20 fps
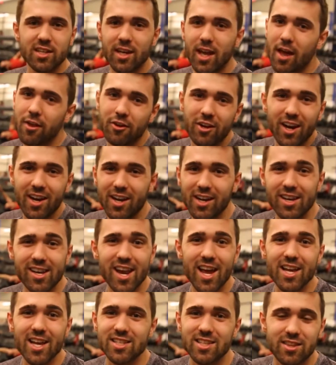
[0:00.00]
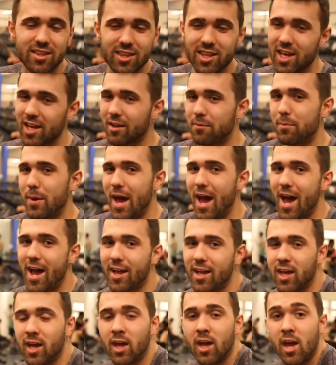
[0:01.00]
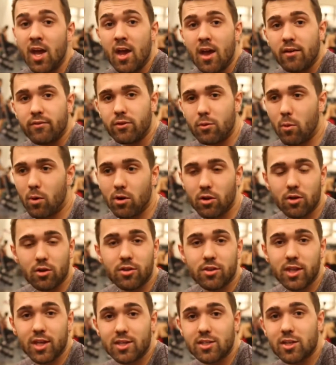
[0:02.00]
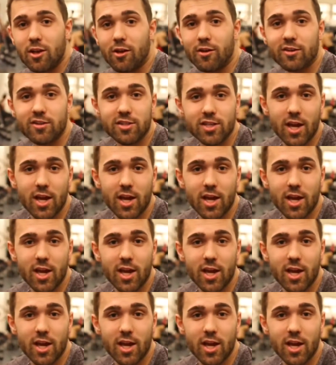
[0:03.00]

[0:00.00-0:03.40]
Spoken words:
together, getting a nice thick back. If you want to look thick, solid, and